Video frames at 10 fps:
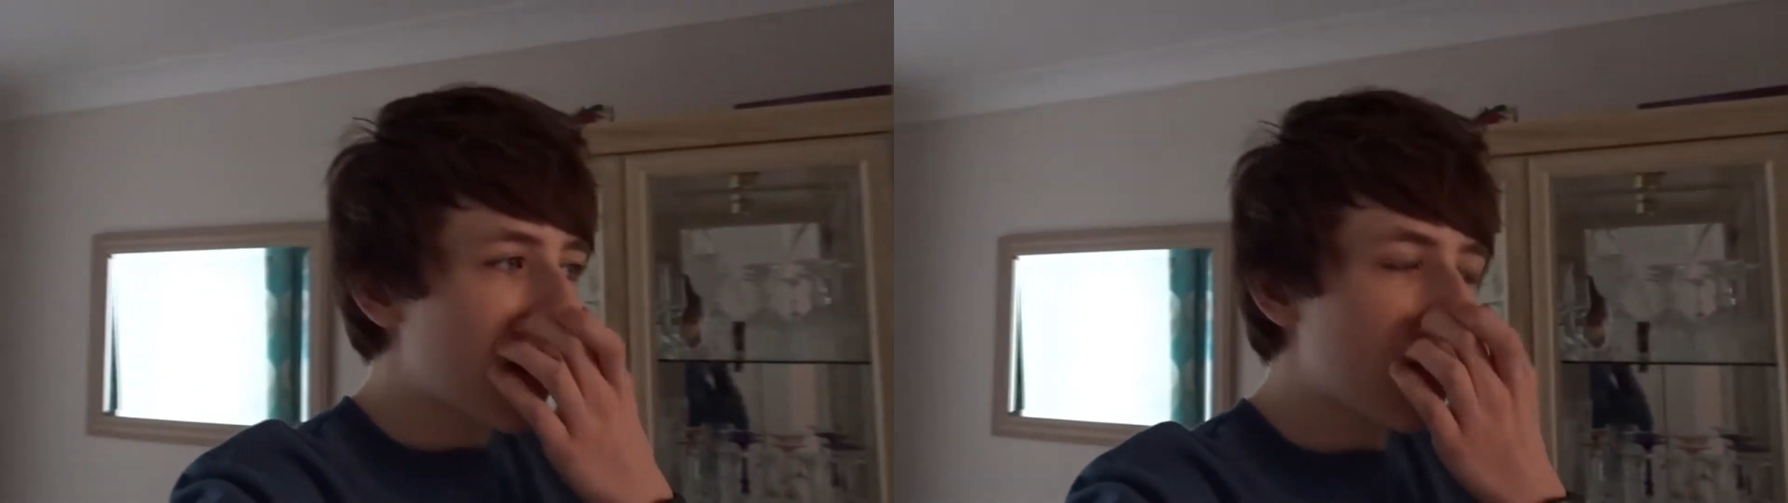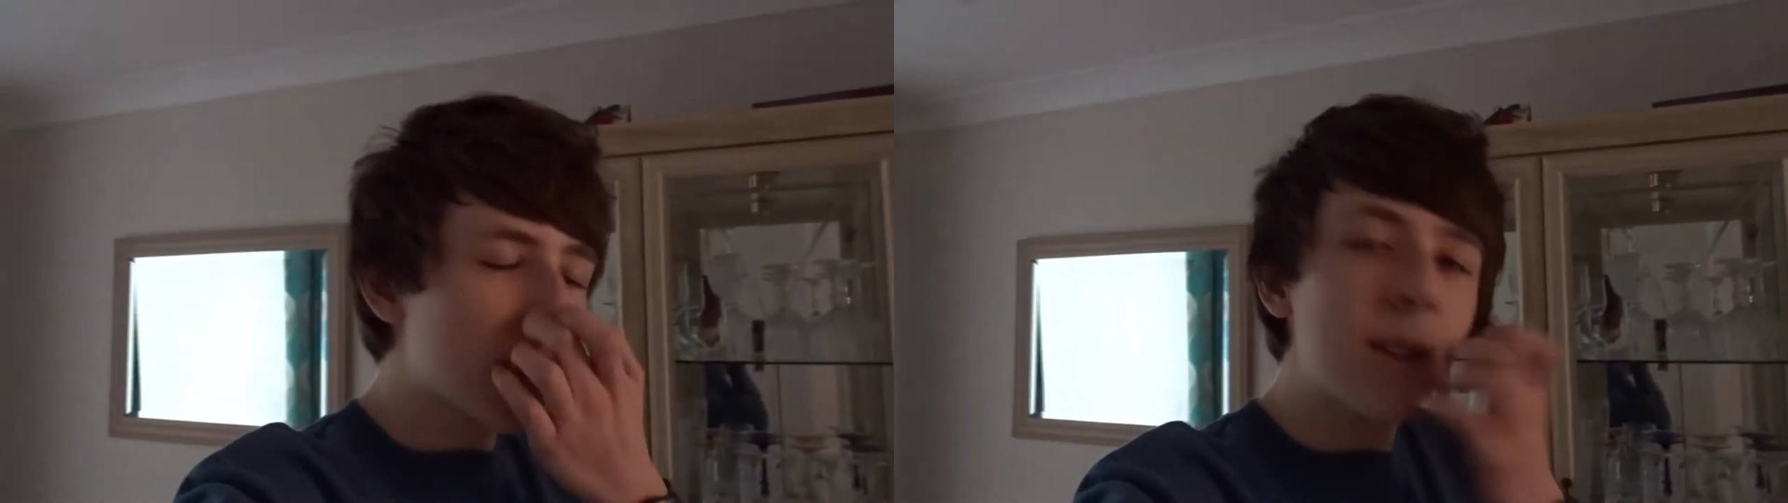
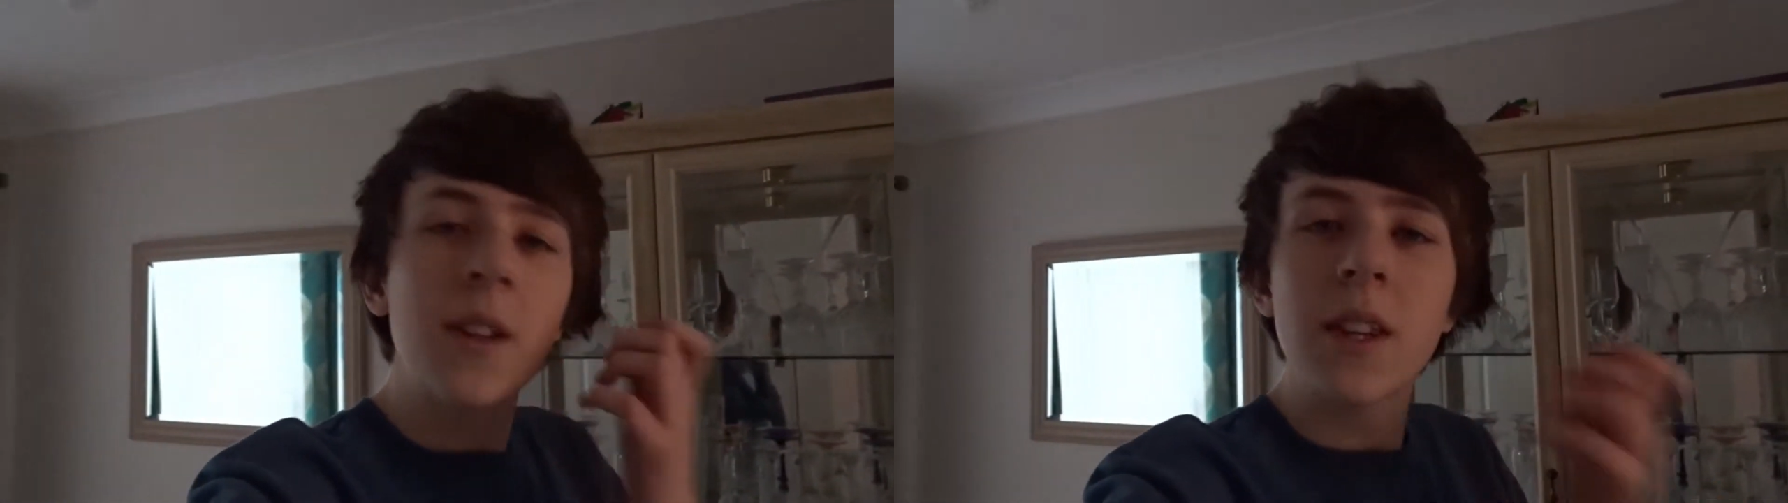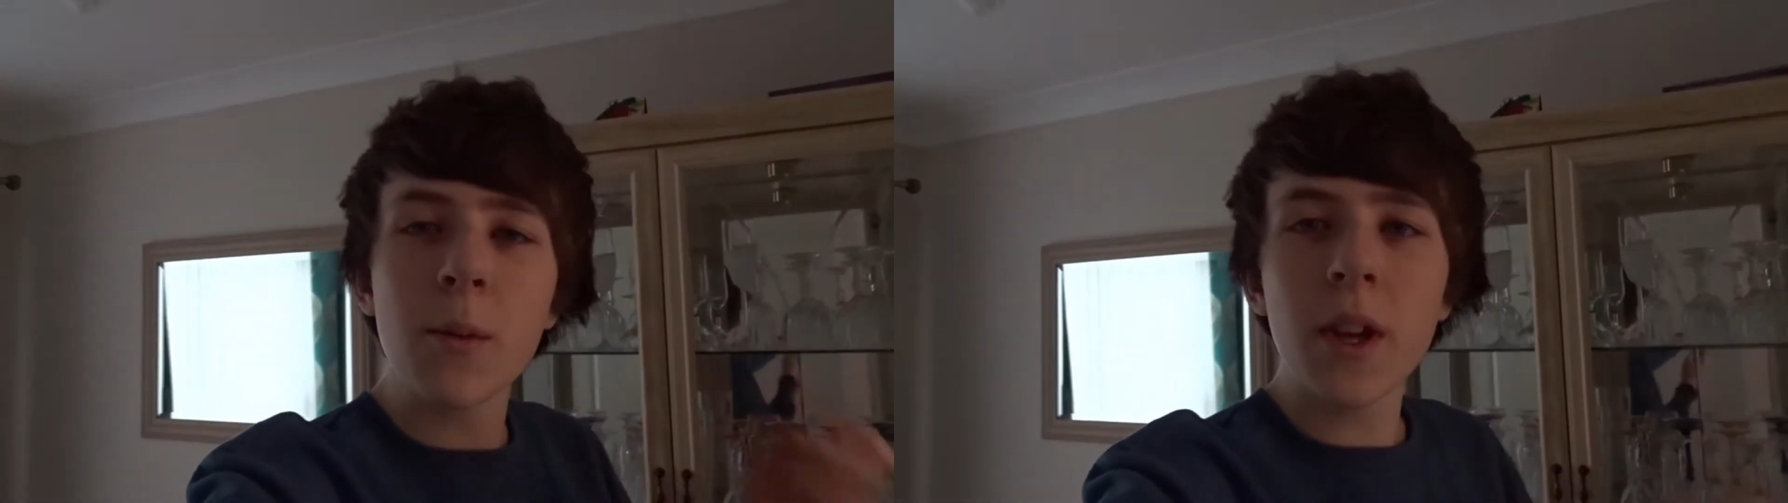everything,
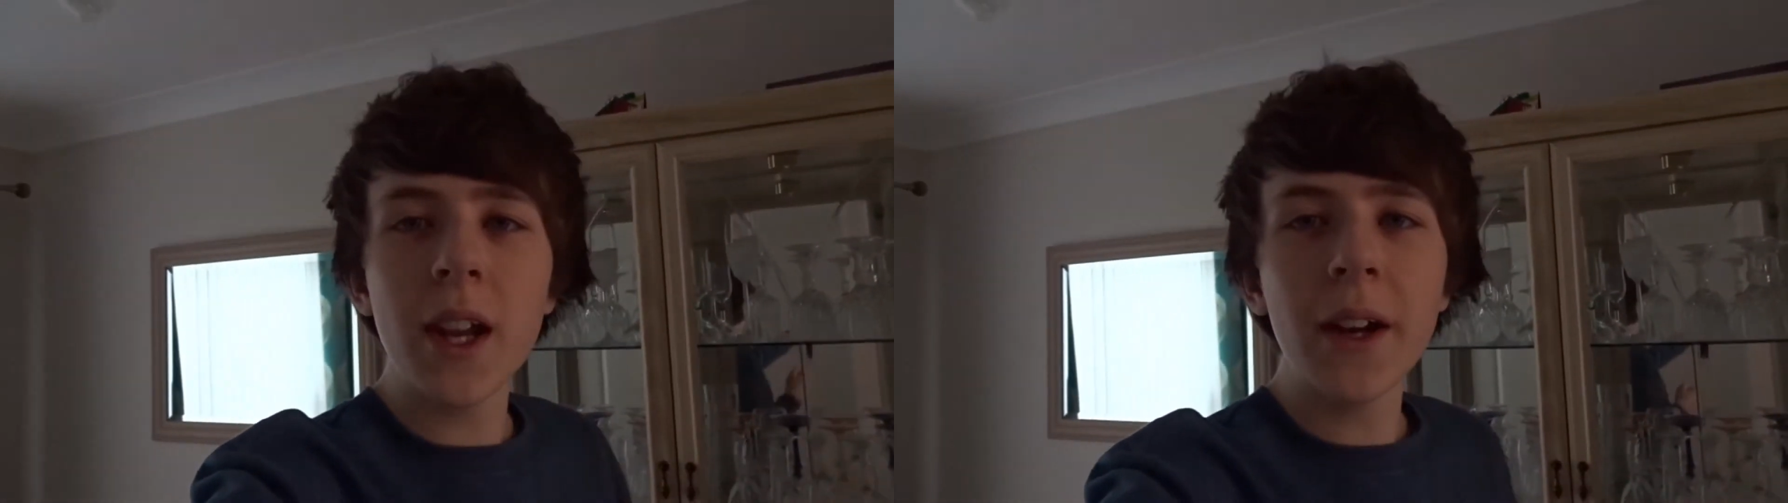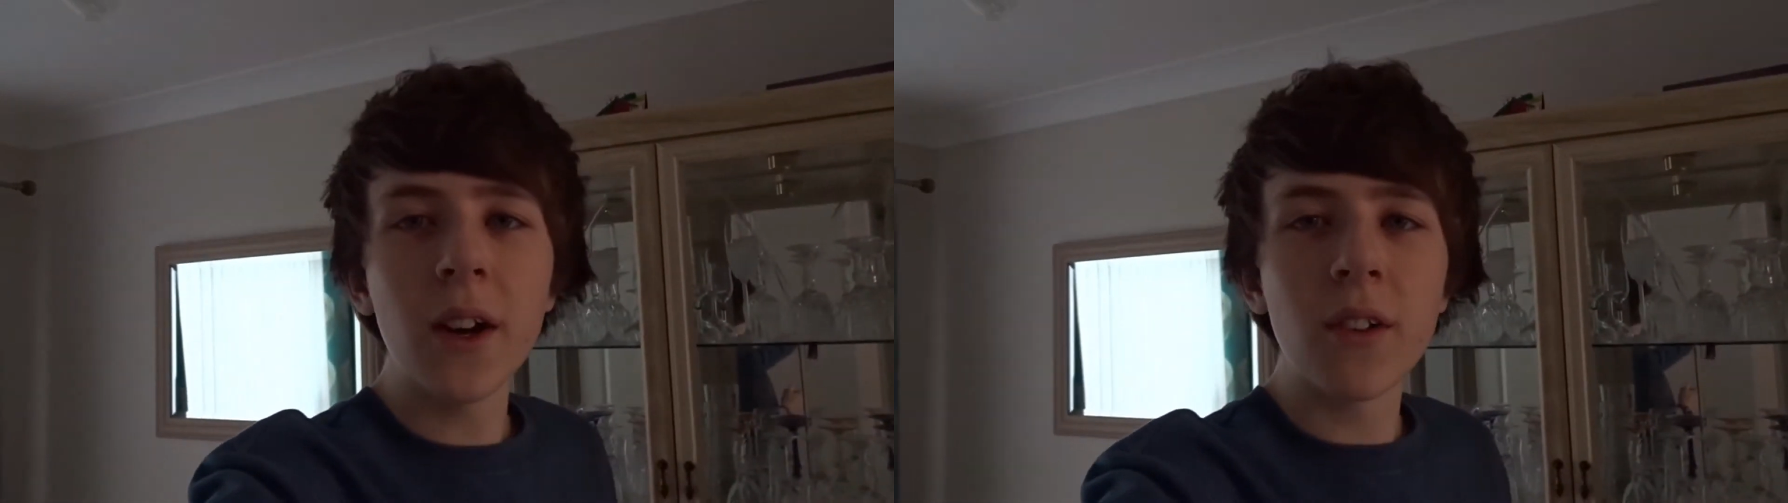then we can
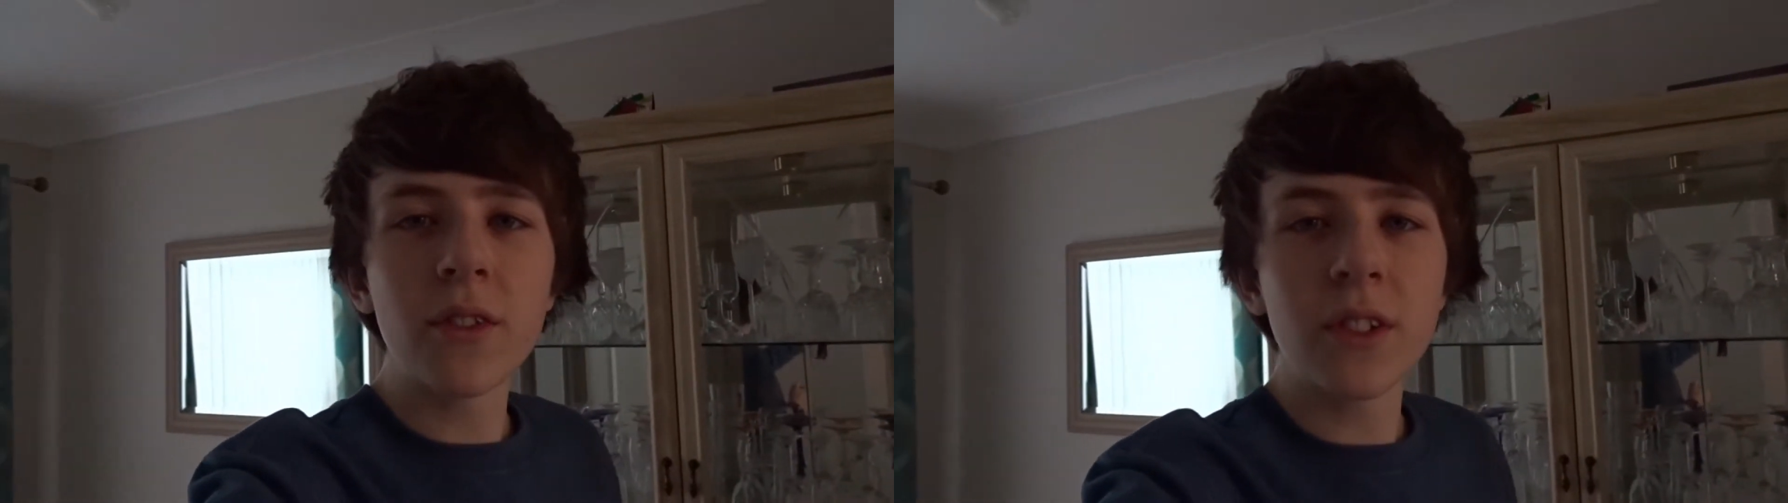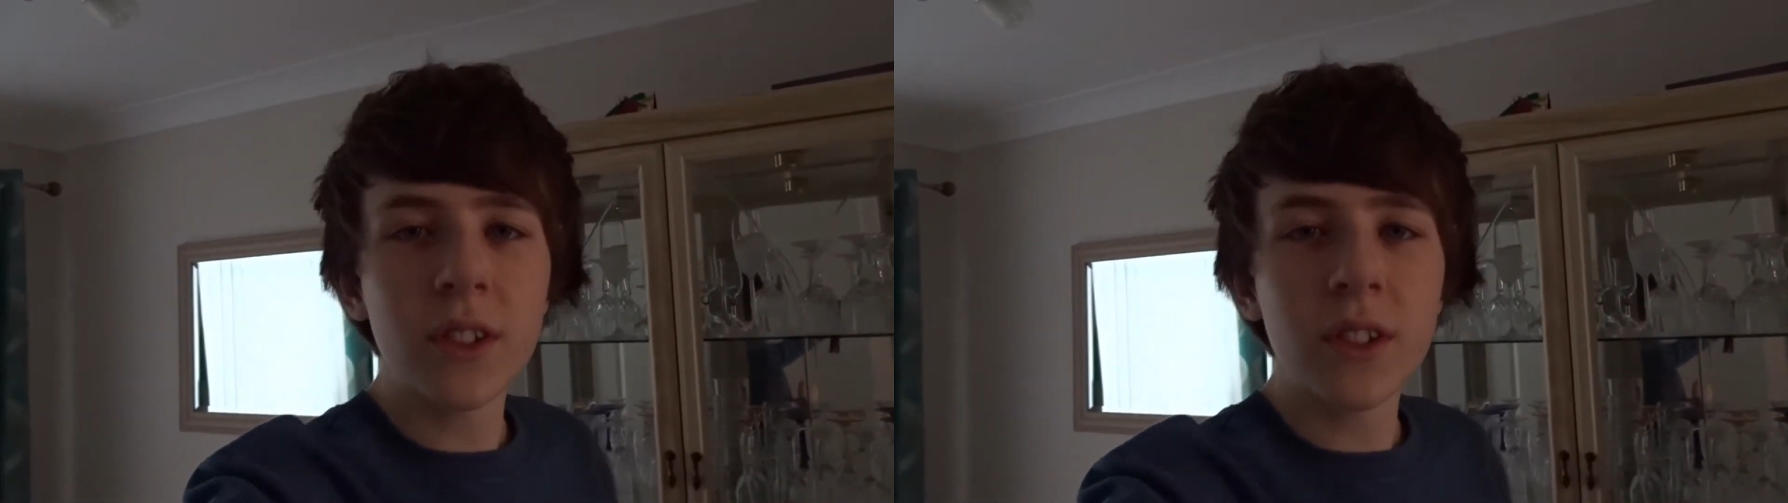head off.